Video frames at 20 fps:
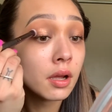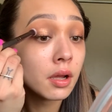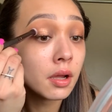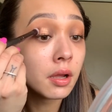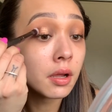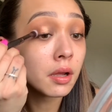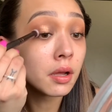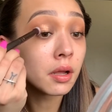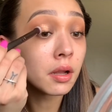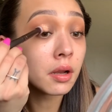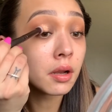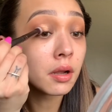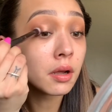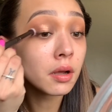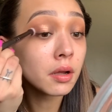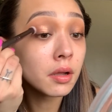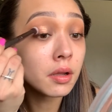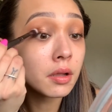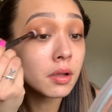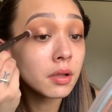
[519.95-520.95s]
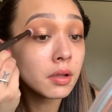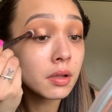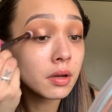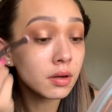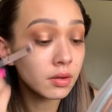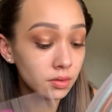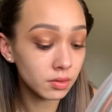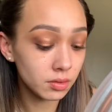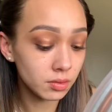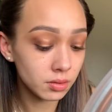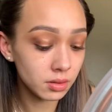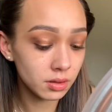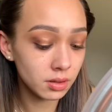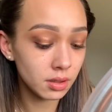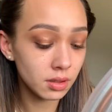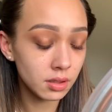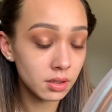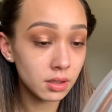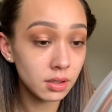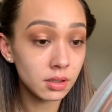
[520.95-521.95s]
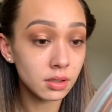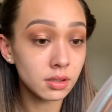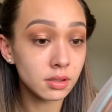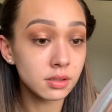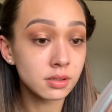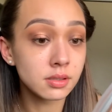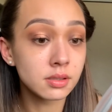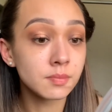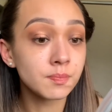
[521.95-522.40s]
And you know, the key is